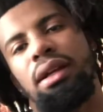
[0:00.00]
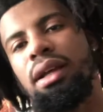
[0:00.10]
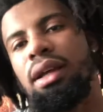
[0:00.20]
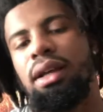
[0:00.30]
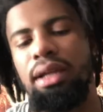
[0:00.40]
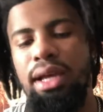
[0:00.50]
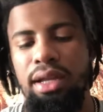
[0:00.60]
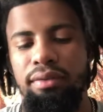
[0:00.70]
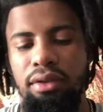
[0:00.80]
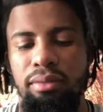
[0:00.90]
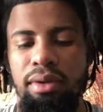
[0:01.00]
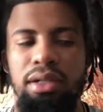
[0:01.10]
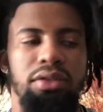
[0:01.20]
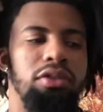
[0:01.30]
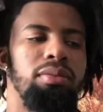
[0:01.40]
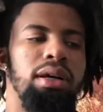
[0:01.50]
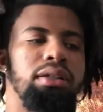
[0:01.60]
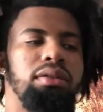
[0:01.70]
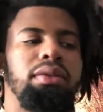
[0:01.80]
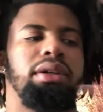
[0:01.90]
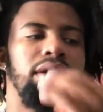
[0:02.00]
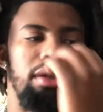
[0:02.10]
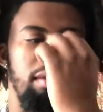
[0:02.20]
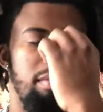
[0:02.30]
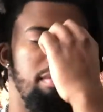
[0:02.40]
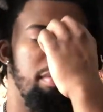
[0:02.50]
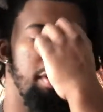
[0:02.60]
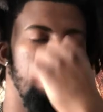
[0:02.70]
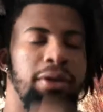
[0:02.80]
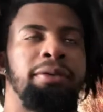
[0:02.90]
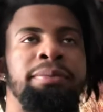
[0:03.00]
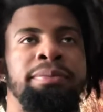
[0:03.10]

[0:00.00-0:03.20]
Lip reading: can't even throw my juice box away. But